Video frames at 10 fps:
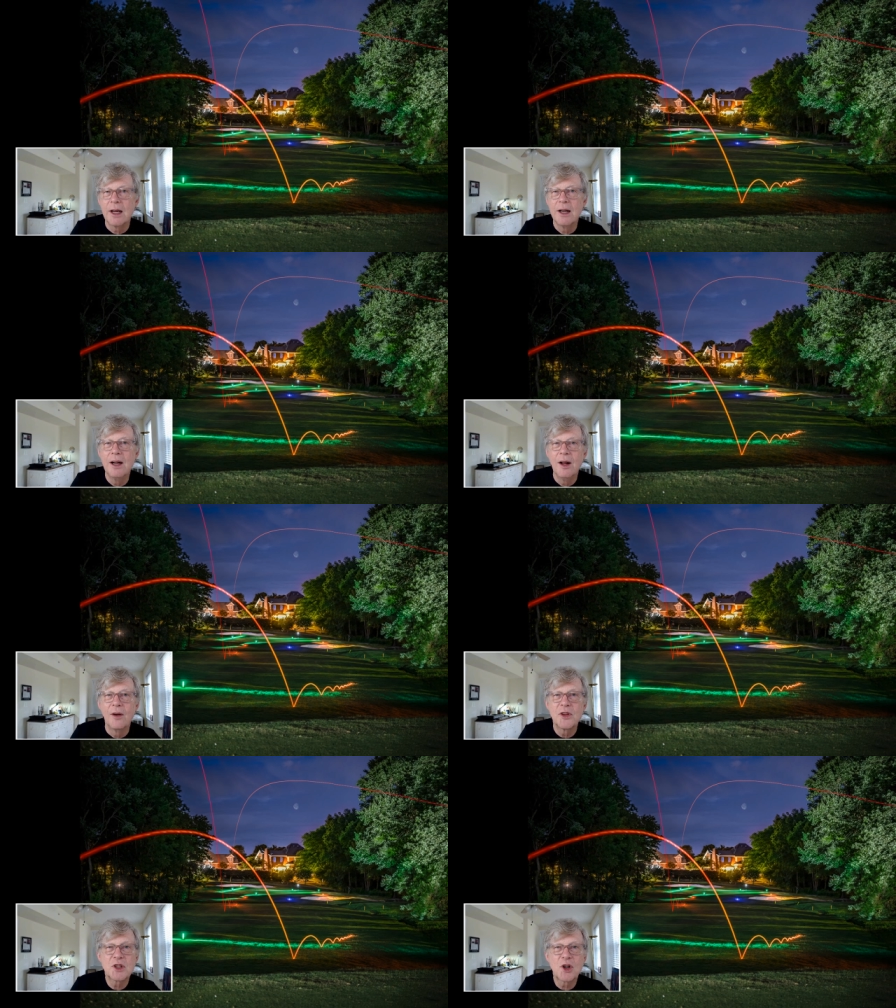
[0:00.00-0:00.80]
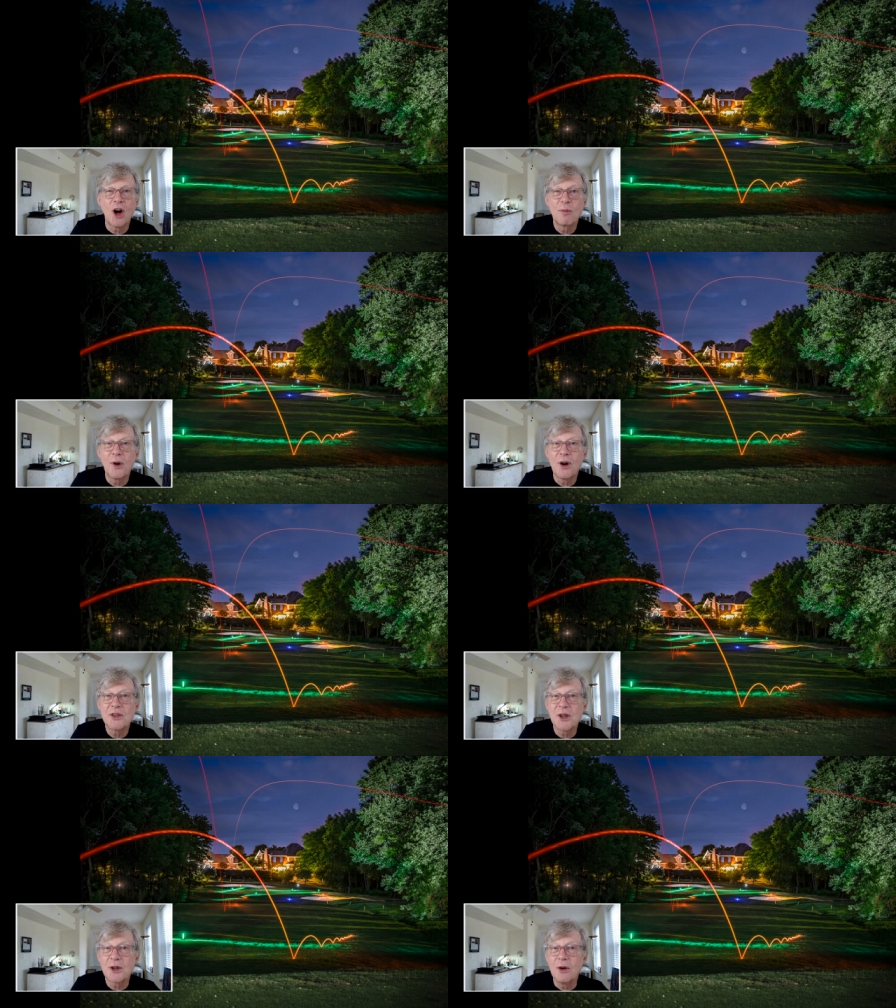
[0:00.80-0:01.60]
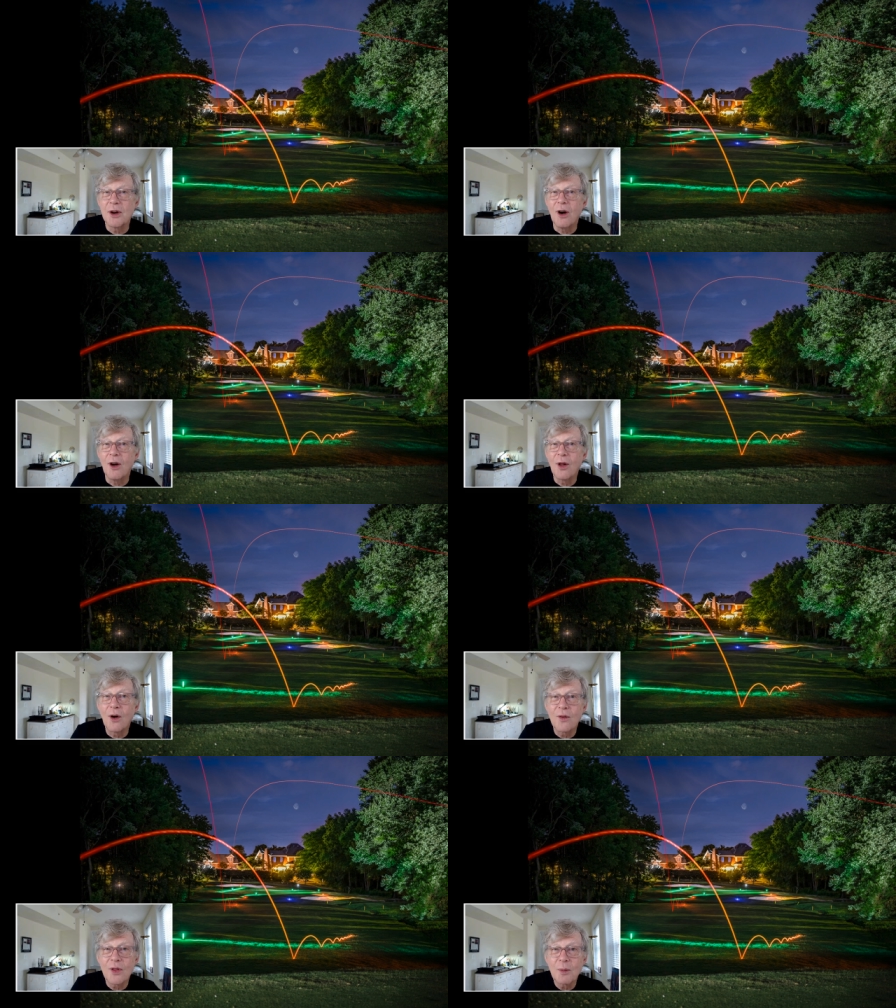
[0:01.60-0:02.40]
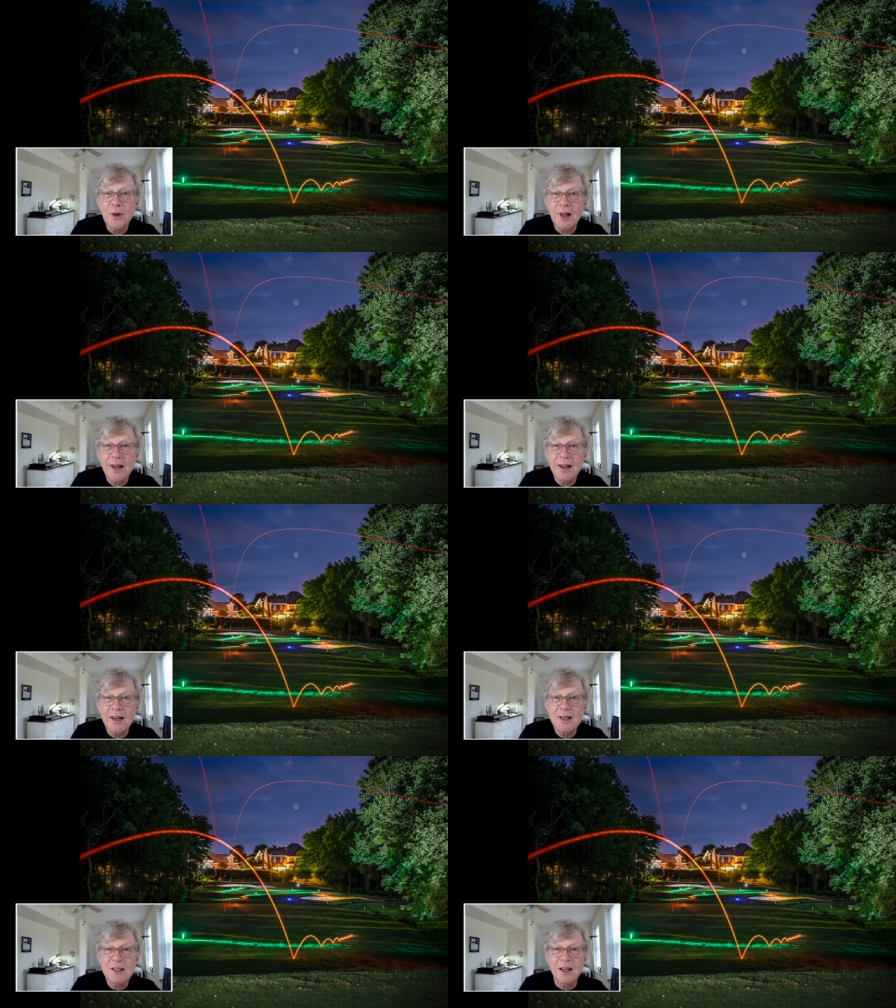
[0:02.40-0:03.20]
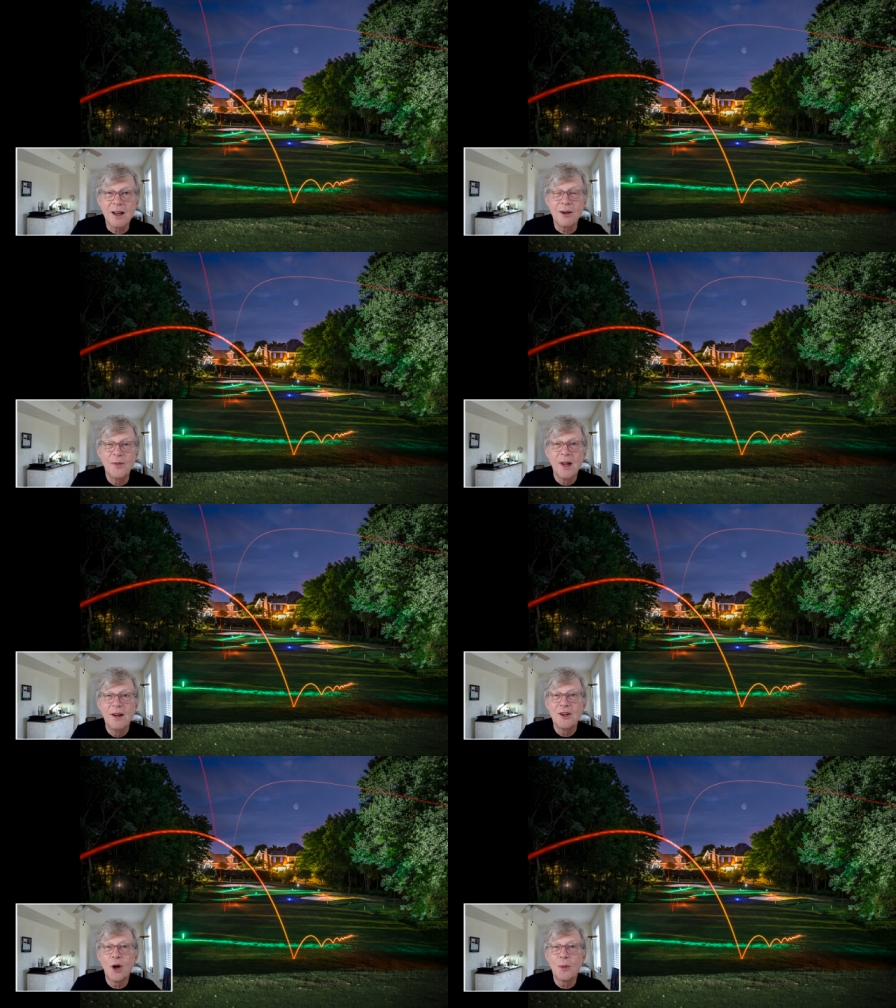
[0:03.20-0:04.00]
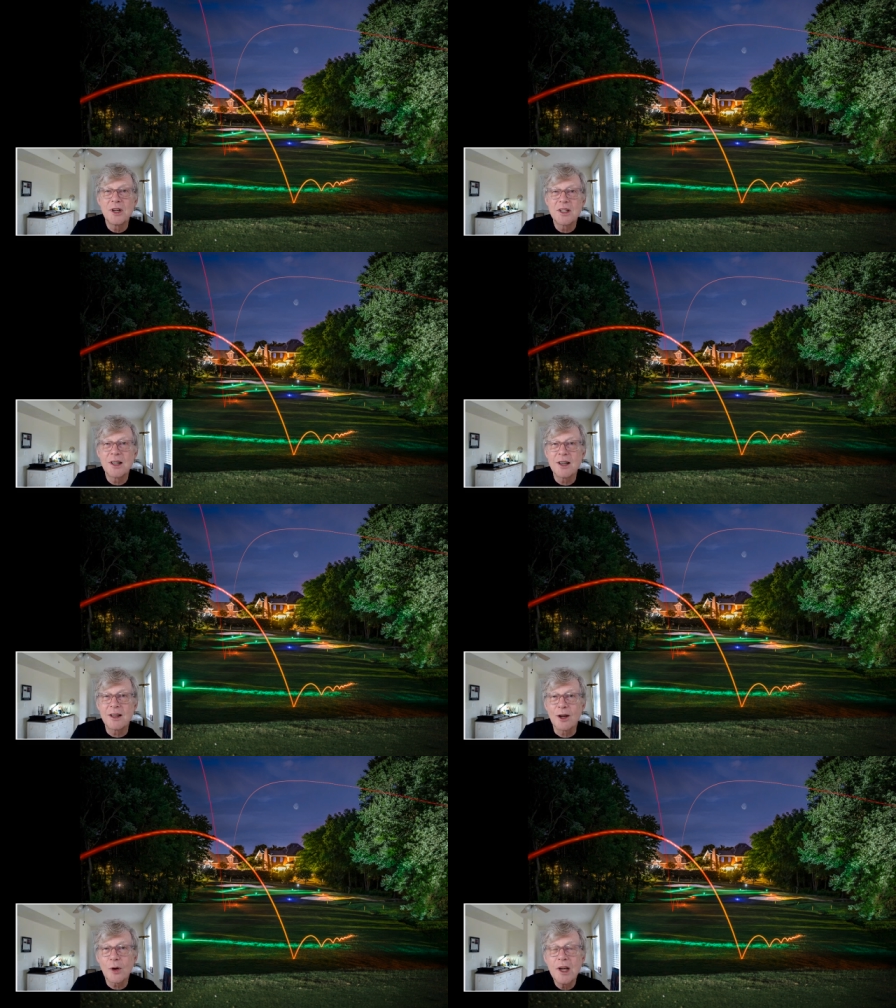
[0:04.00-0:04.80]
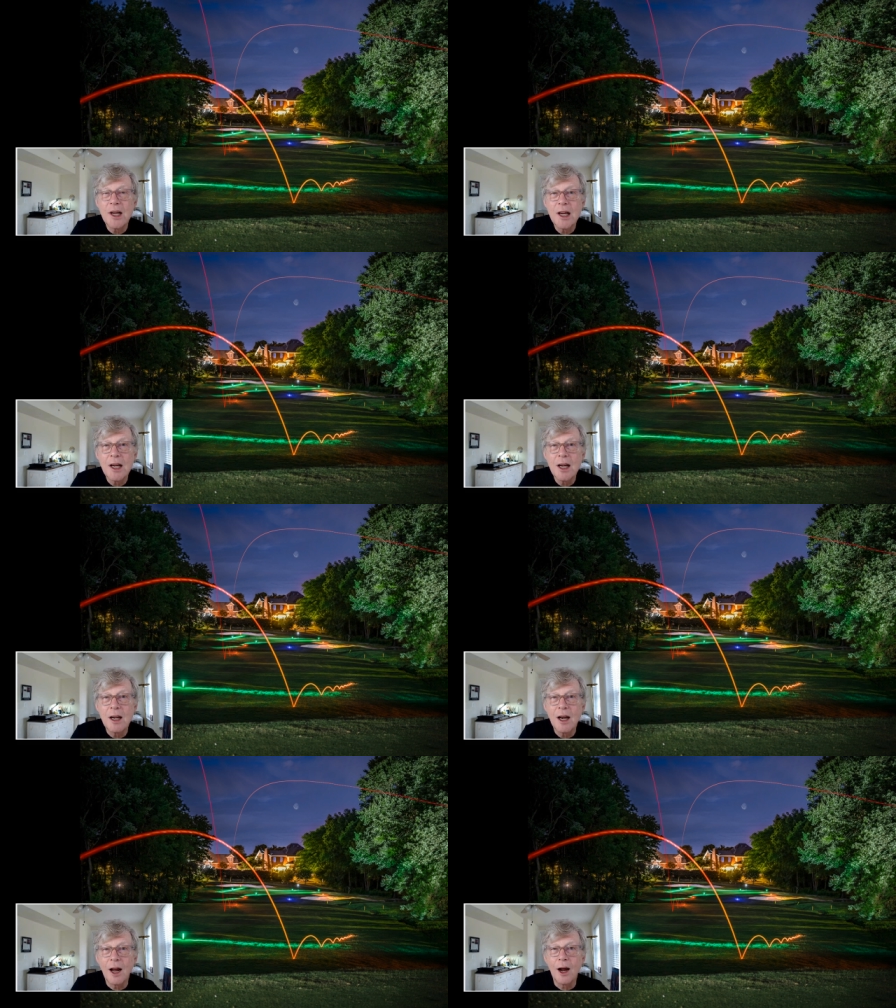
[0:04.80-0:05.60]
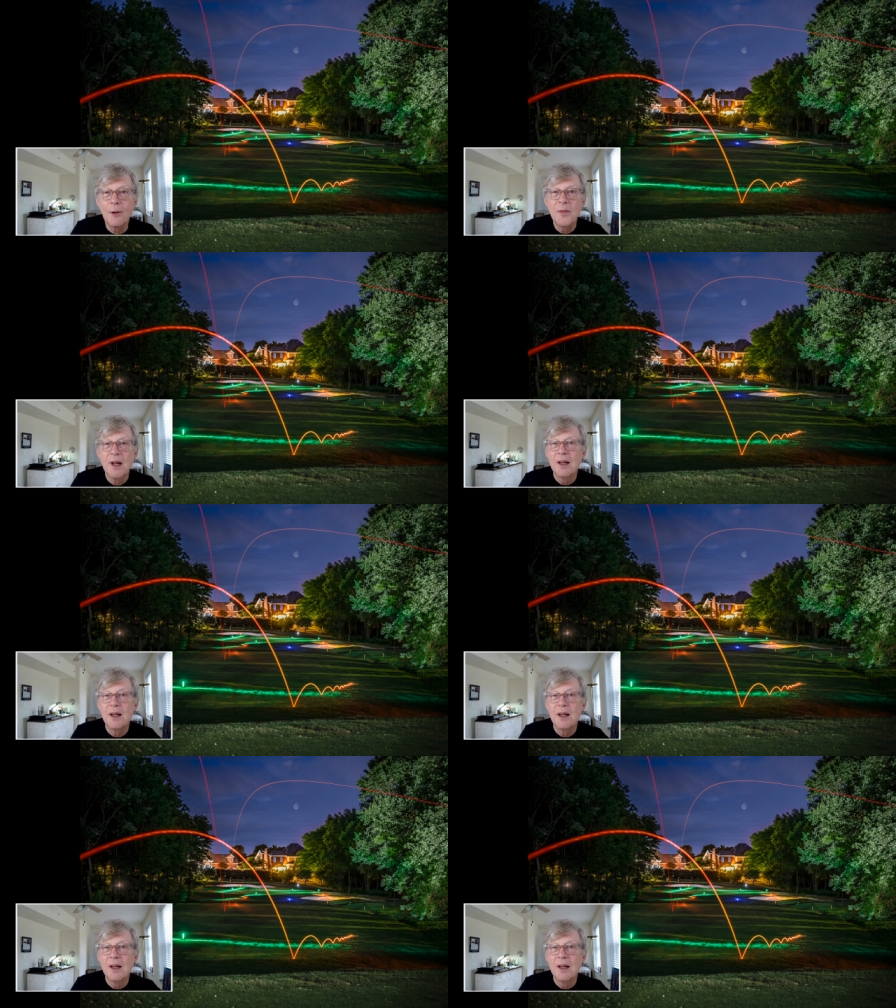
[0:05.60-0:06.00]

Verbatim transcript: and these golf balls are going all over the place and nobody's hitting the green and